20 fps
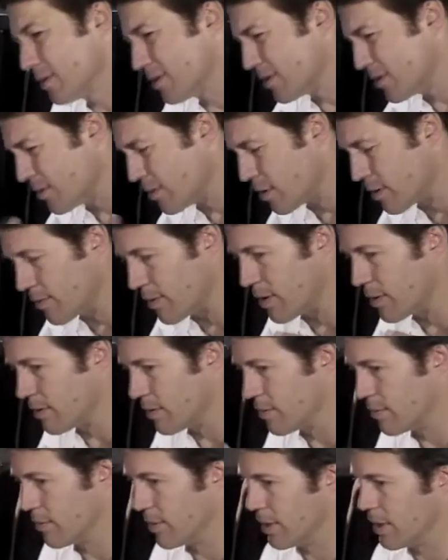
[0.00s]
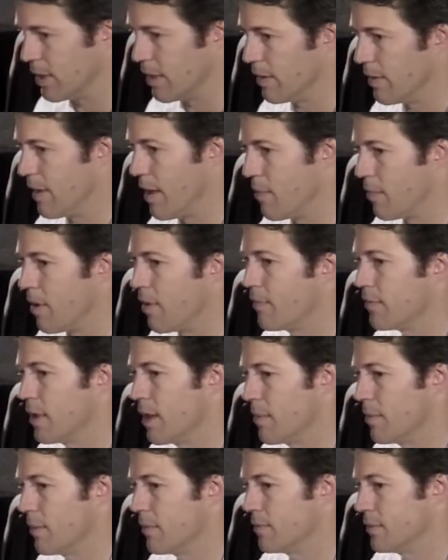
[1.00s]
sort of under working under that rough
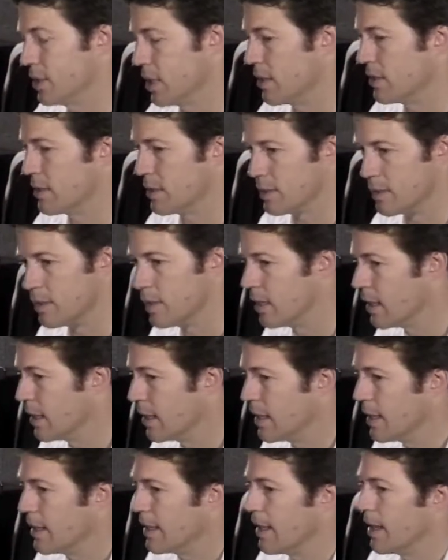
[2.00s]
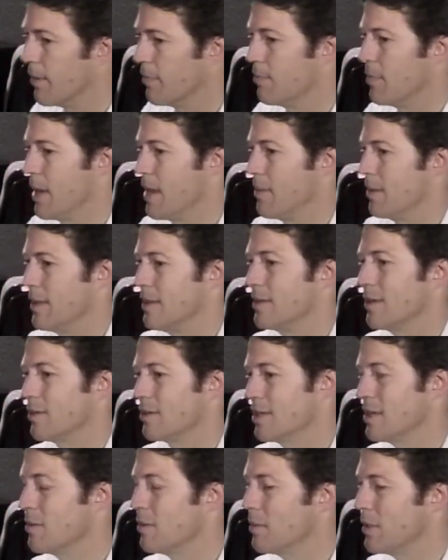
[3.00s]
name of Judson, mm -hmm. of maybe there
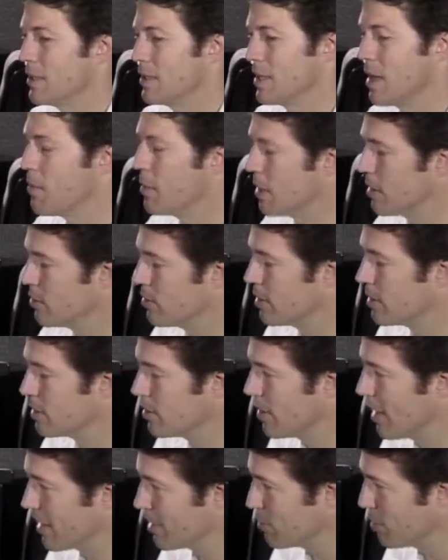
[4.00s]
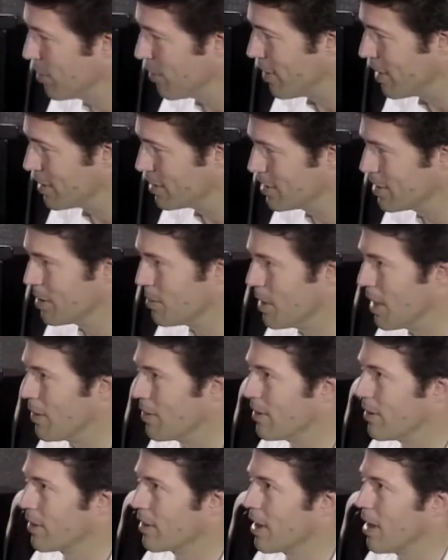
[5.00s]
seemed to be some interest or mm-hmm. exploration mm -hmm. about
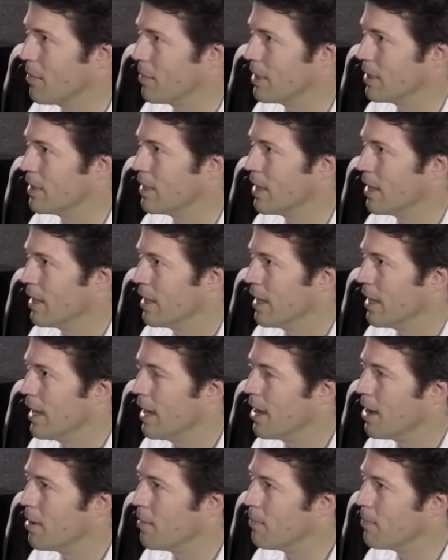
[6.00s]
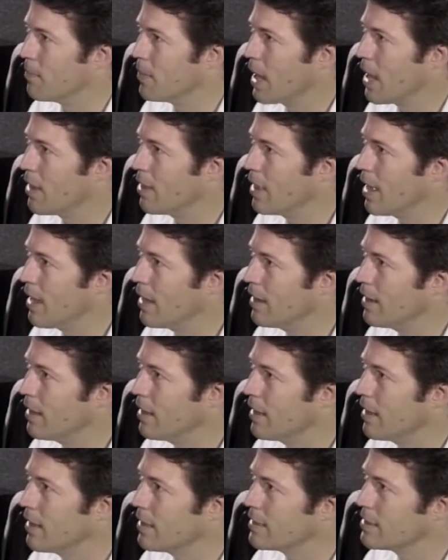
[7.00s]
mm -hmm. their coming. Um, and then
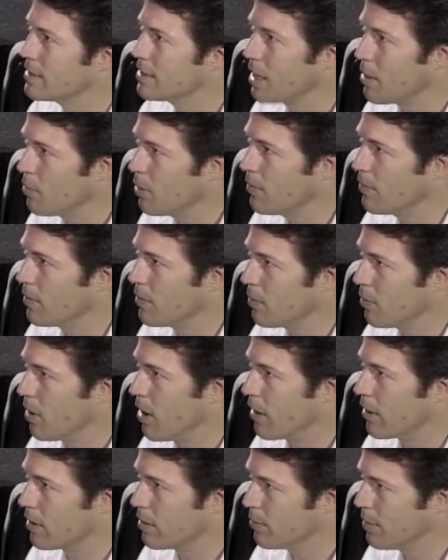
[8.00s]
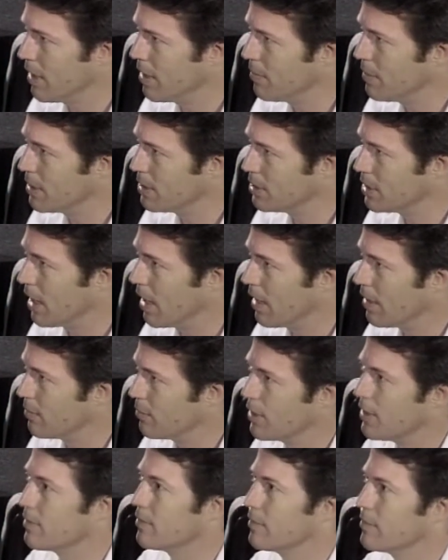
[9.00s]
someone from the Walker, it might have been John,
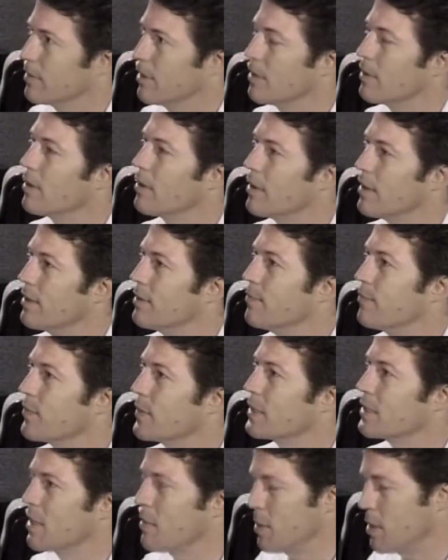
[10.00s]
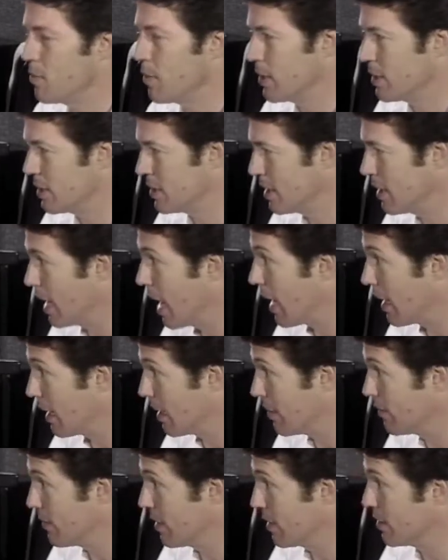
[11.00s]
but clearly somebody went to see Nine
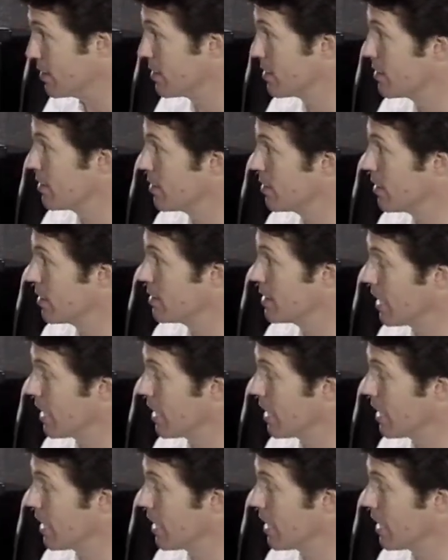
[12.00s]
Evenings, mm-hmm, the